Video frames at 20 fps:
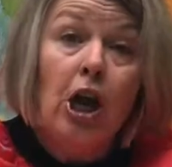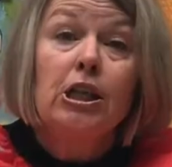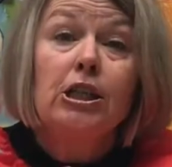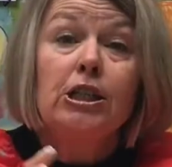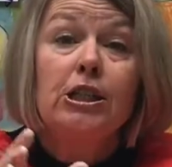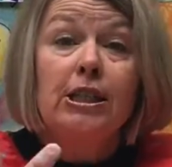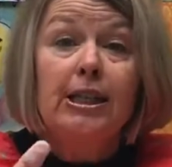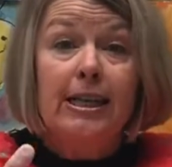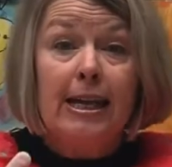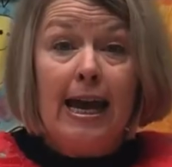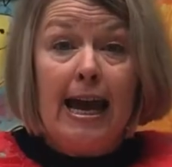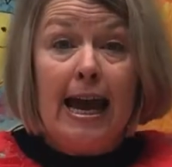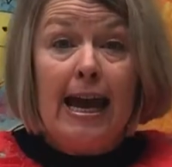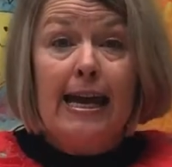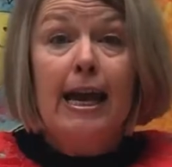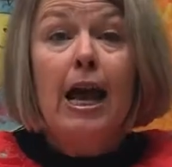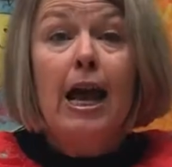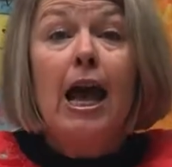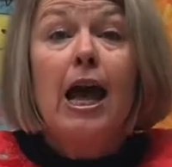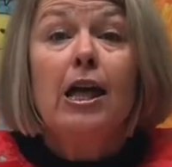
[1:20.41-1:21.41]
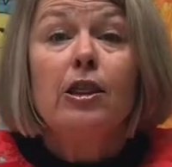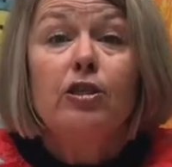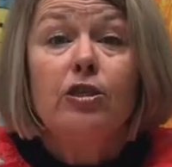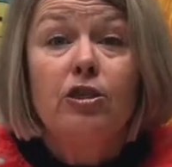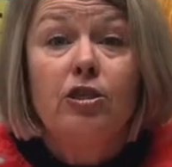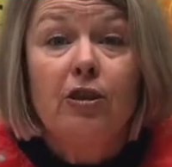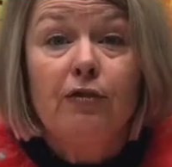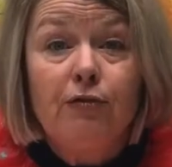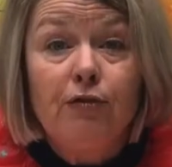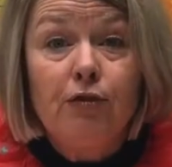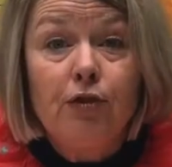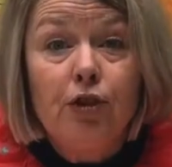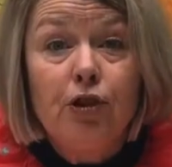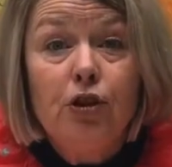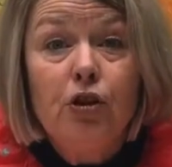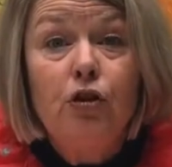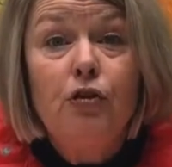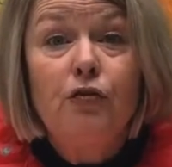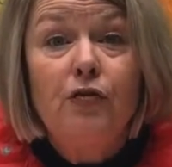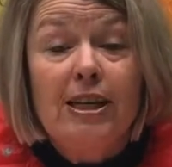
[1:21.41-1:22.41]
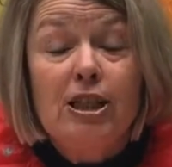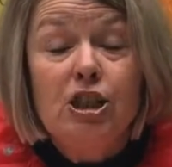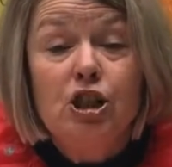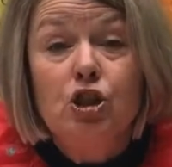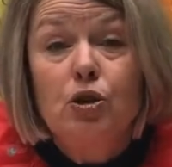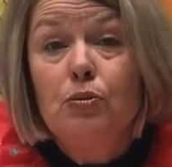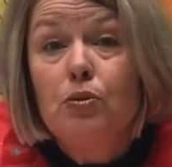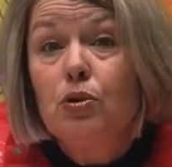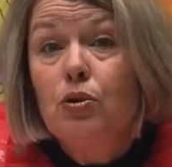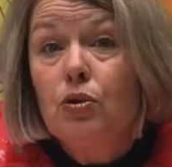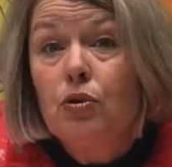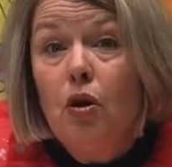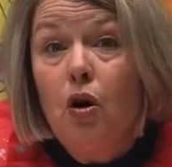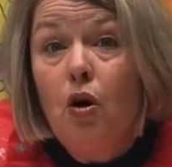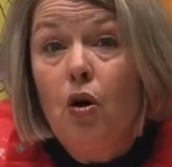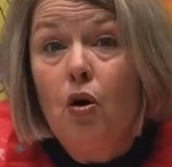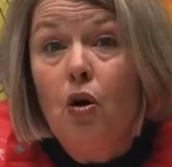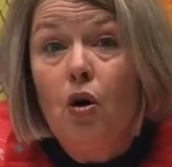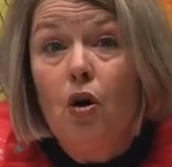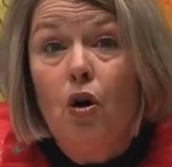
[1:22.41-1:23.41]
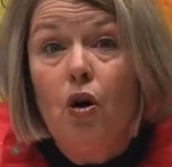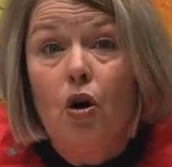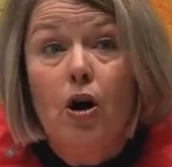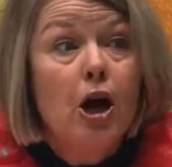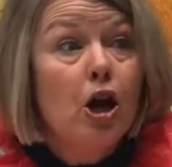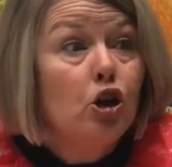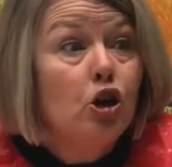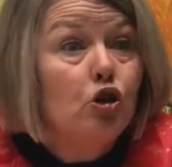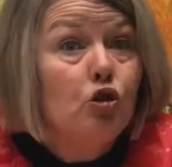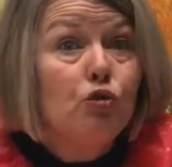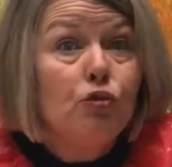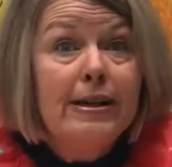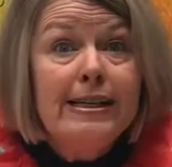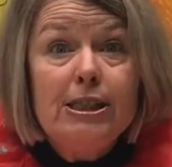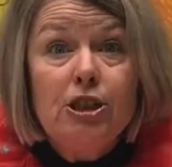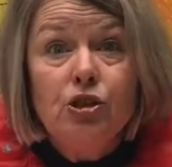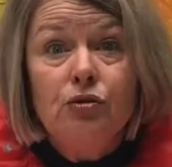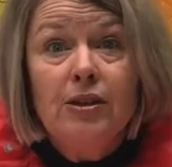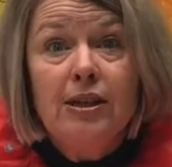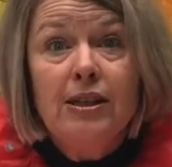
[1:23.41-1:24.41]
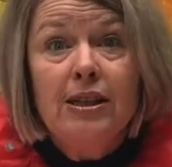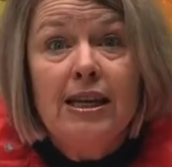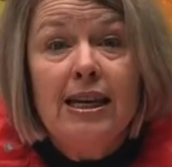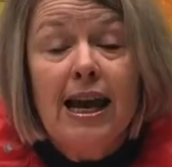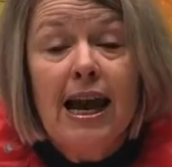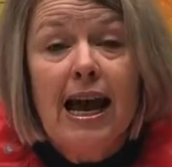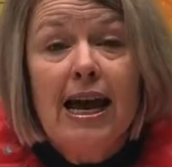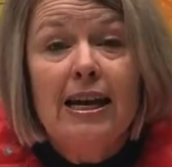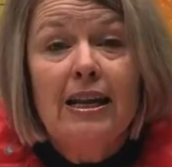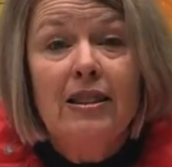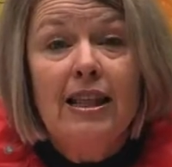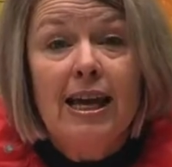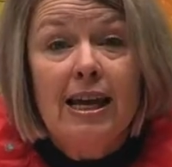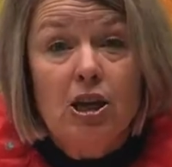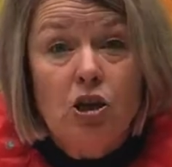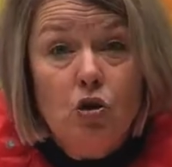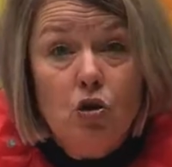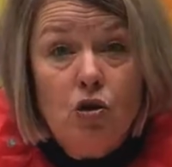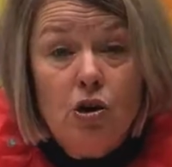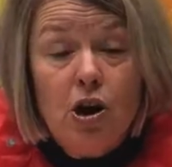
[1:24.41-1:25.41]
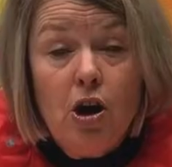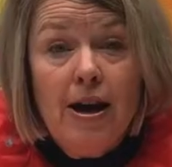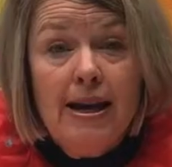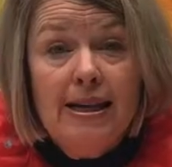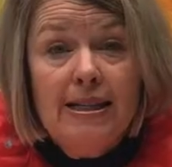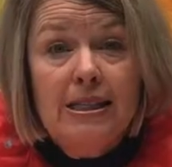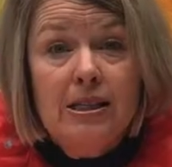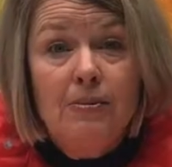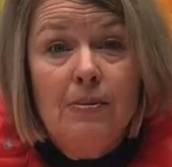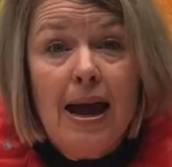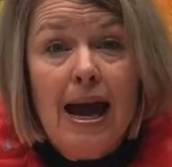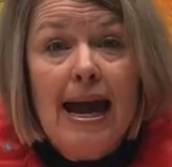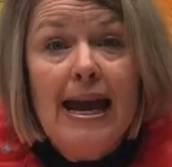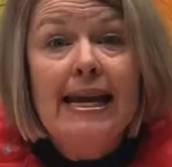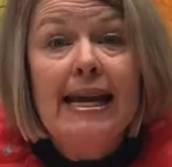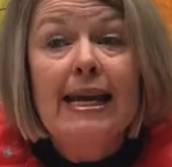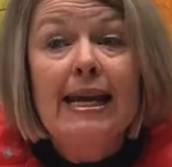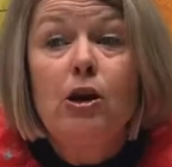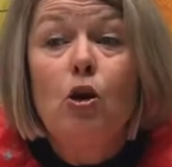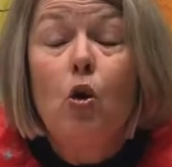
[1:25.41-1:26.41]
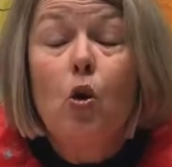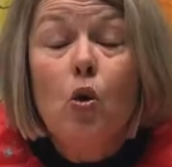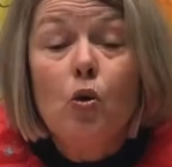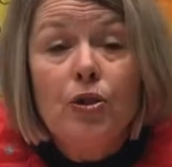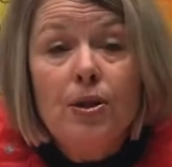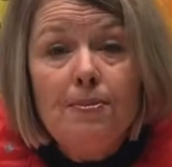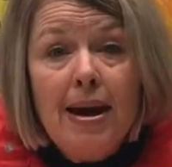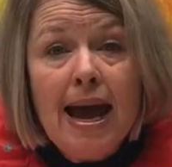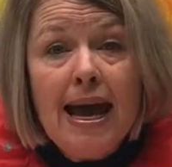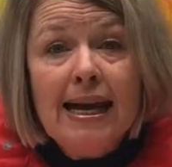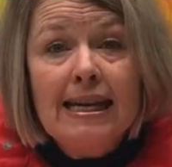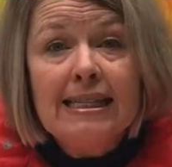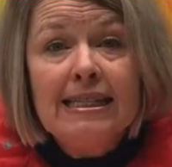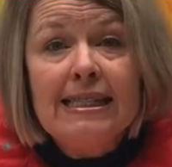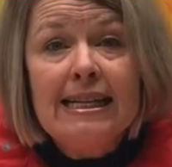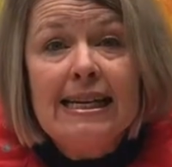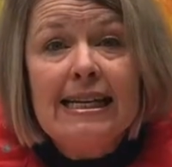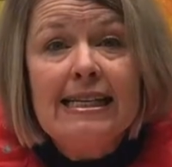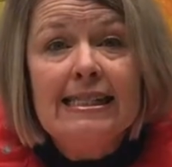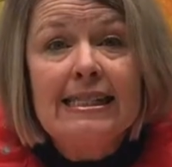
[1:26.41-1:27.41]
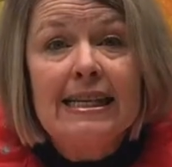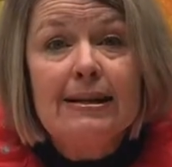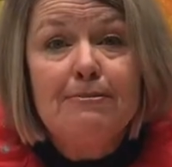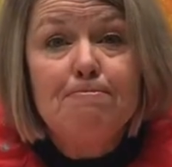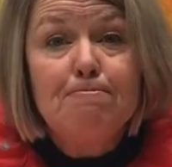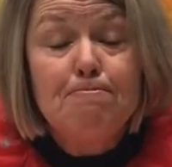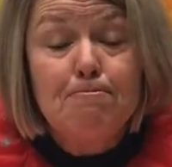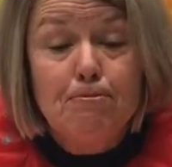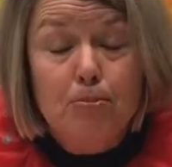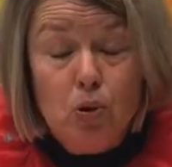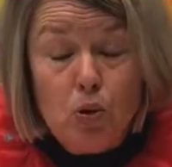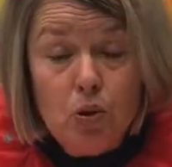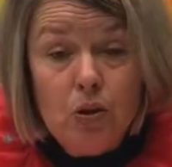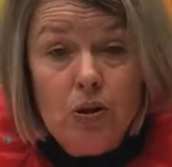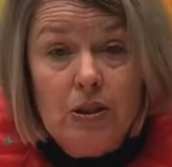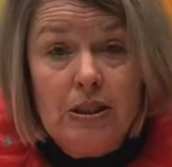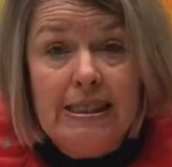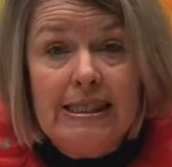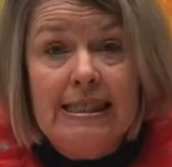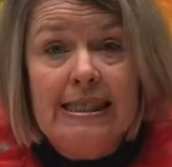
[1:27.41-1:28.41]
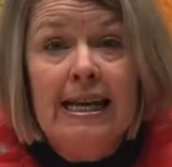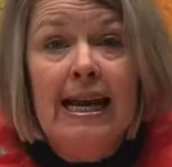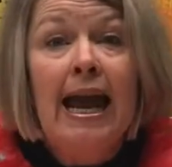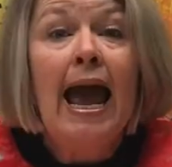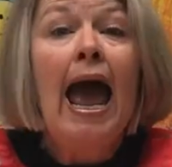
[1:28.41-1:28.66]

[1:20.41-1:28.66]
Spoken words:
today the fruit or vegetable or creature in the garden that you're going to make in all the magazines and books,